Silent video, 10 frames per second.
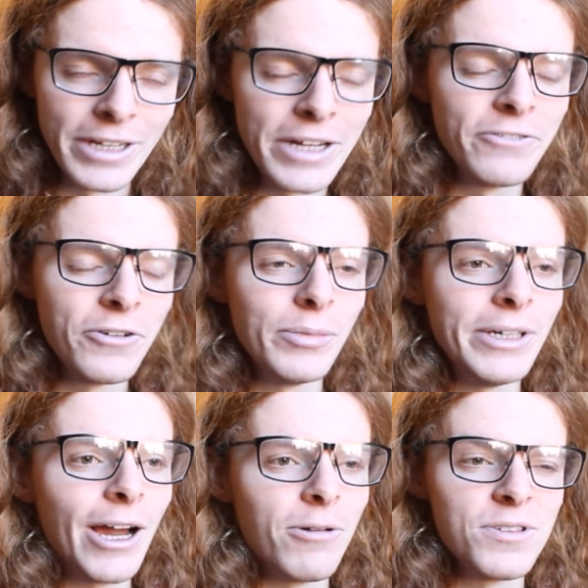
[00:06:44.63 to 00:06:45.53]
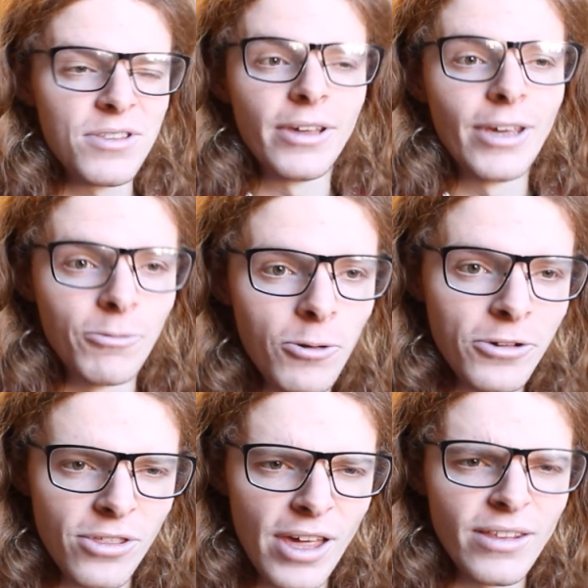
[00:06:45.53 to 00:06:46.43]
and then for me I was thinking one
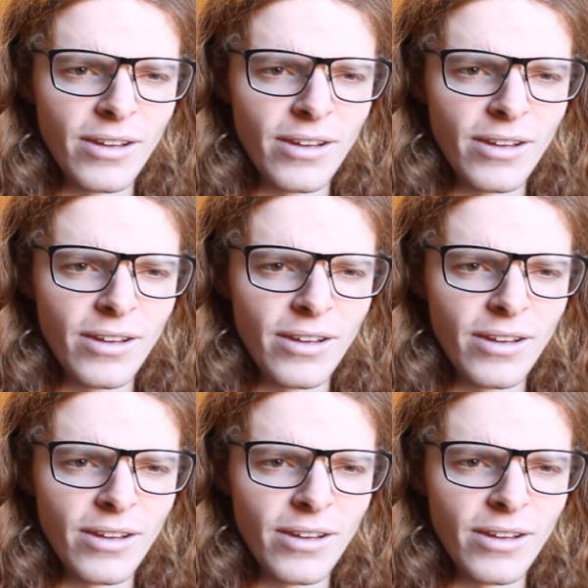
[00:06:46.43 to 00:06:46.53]
thing,